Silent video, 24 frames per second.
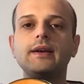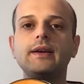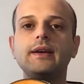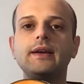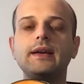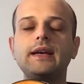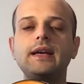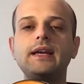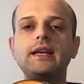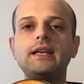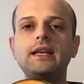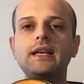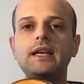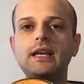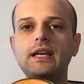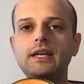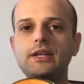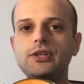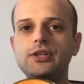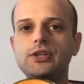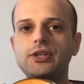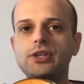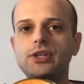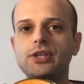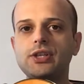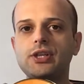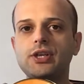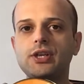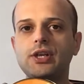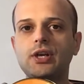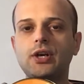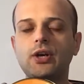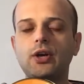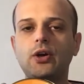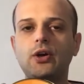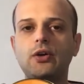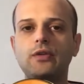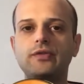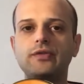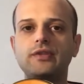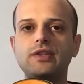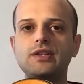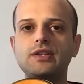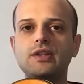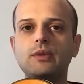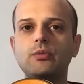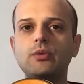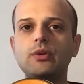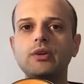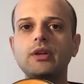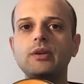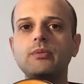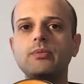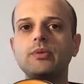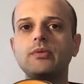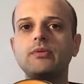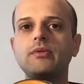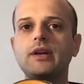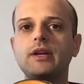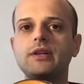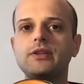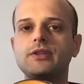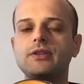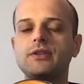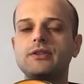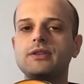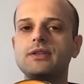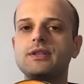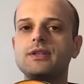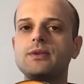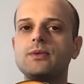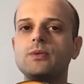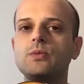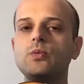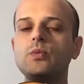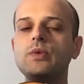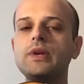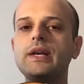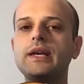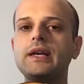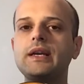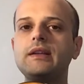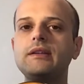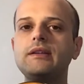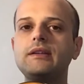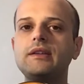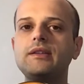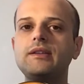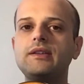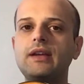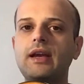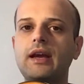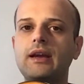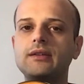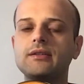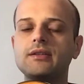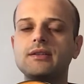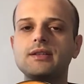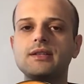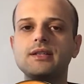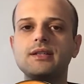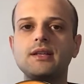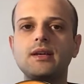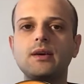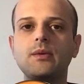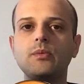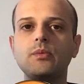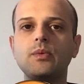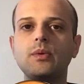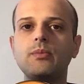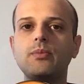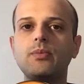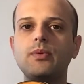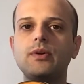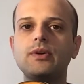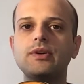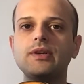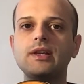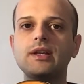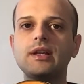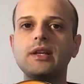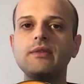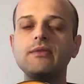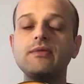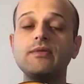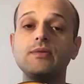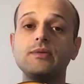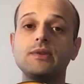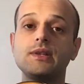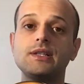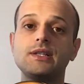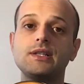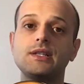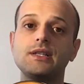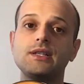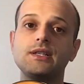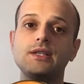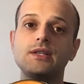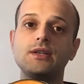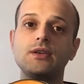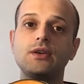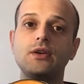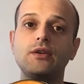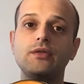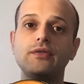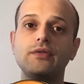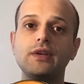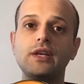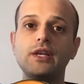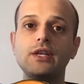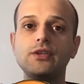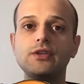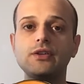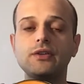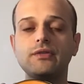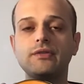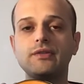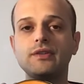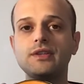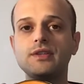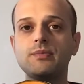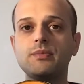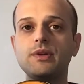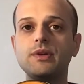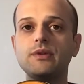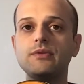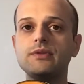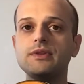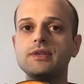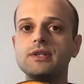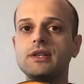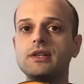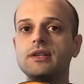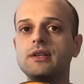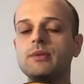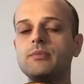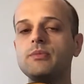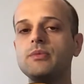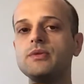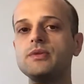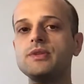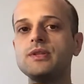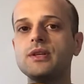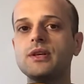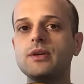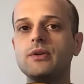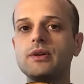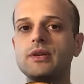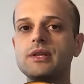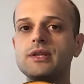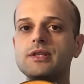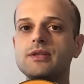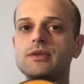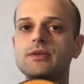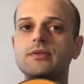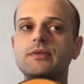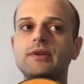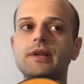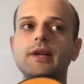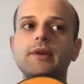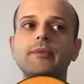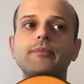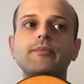In each of these harmonic progressions, we can detect some important influences of each of these periods in the musical history.